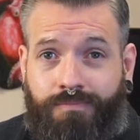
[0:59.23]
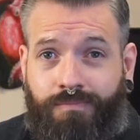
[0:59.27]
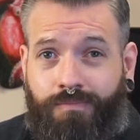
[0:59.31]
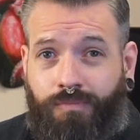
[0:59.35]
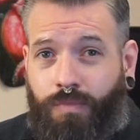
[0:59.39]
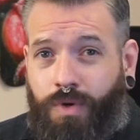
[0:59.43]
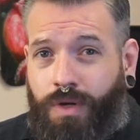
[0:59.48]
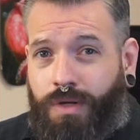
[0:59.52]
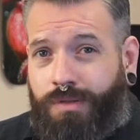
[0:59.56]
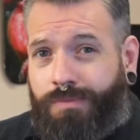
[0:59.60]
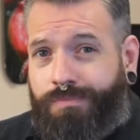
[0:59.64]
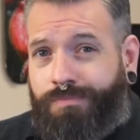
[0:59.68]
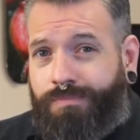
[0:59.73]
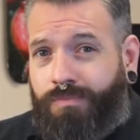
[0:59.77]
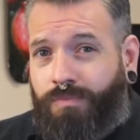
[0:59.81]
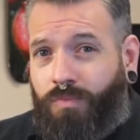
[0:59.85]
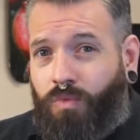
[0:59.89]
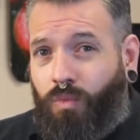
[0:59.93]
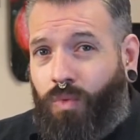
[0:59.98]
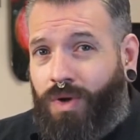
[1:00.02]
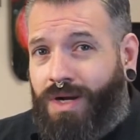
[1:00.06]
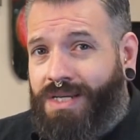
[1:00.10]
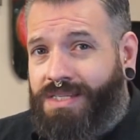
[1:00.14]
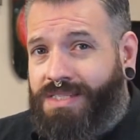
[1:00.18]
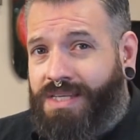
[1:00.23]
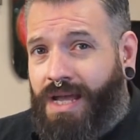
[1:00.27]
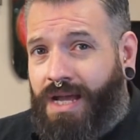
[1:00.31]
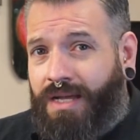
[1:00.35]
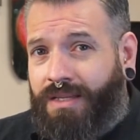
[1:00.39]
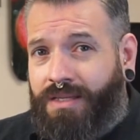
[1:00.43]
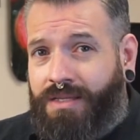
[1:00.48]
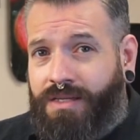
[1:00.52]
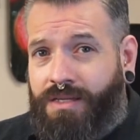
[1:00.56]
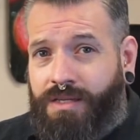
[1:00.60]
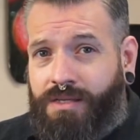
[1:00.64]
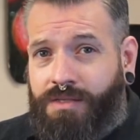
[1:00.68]
Well, what
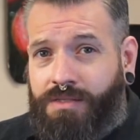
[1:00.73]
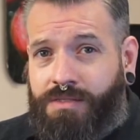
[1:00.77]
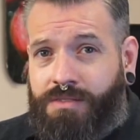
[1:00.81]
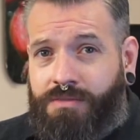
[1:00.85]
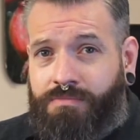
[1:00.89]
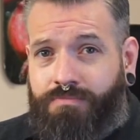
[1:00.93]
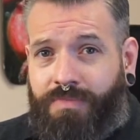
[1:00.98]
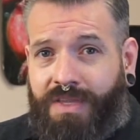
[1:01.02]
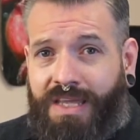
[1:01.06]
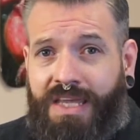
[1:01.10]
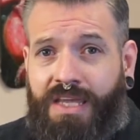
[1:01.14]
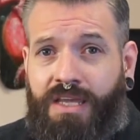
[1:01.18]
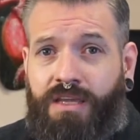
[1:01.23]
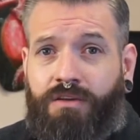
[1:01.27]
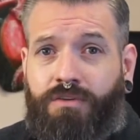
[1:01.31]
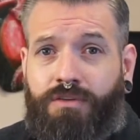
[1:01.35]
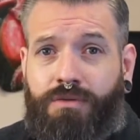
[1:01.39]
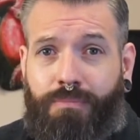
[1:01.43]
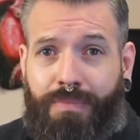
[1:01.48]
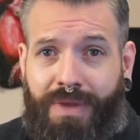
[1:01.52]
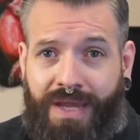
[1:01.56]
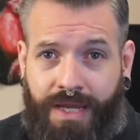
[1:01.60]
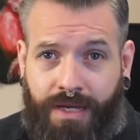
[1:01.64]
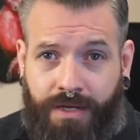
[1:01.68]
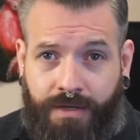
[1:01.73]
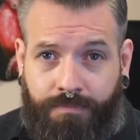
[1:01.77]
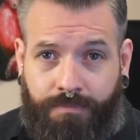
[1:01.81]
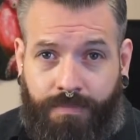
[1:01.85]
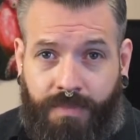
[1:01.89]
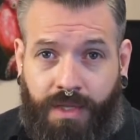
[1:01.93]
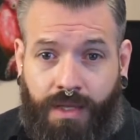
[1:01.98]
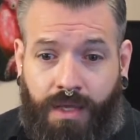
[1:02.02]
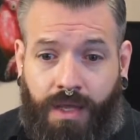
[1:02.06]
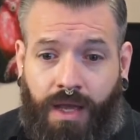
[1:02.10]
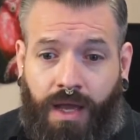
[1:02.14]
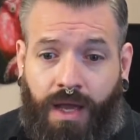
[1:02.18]
exactly does healed mean?
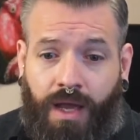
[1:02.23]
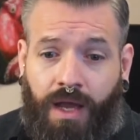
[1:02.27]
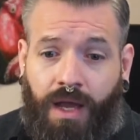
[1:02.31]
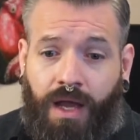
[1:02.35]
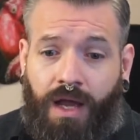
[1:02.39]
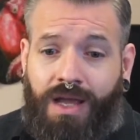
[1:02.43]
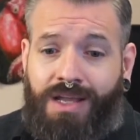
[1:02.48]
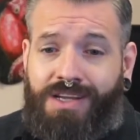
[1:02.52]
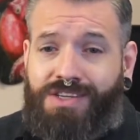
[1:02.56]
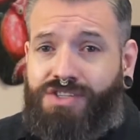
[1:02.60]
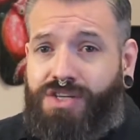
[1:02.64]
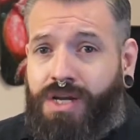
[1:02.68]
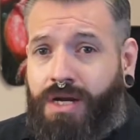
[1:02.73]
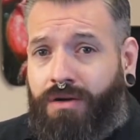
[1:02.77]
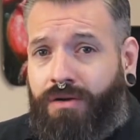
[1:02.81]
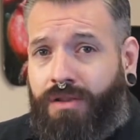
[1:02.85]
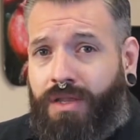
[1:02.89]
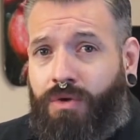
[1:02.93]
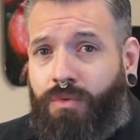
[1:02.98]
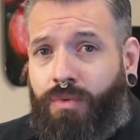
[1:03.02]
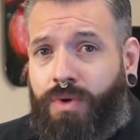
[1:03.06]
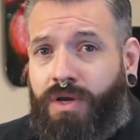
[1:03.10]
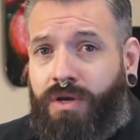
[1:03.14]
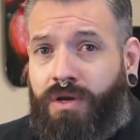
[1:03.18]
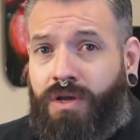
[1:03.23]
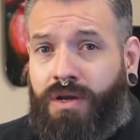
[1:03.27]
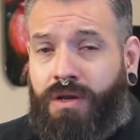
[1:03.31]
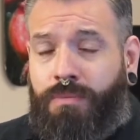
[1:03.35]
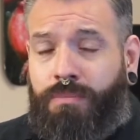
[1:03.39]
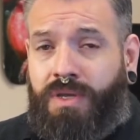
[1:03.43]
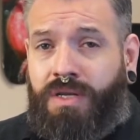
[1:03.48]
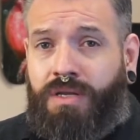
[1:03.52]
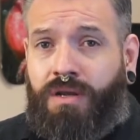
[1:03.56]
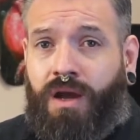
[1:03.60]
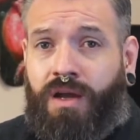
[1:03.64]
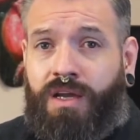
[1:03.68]
Generally, when you're going to
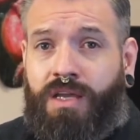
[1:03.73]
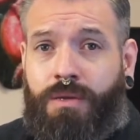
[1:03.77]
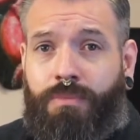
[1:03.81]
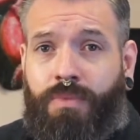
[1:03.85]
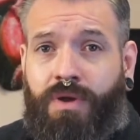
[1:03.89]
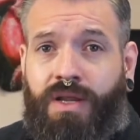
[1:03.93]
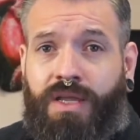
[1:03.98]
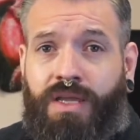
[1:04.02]
be talking about a